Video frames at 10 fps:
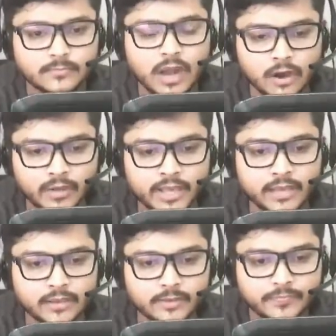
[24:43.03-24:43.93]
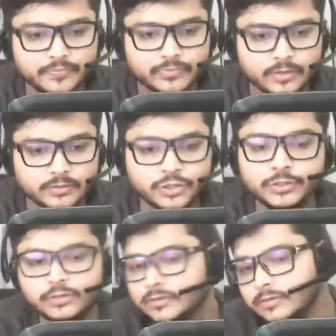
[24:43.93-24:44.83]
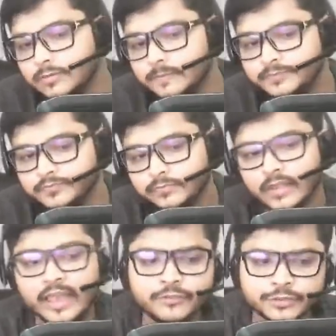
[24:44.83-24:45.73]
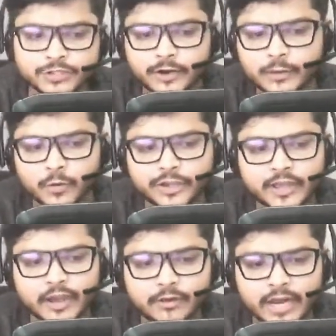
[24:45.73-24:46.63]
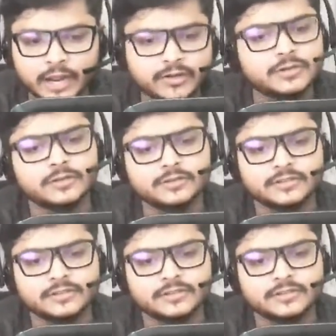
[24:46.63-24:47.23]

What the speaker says: Alrighty. So, have you started working out now?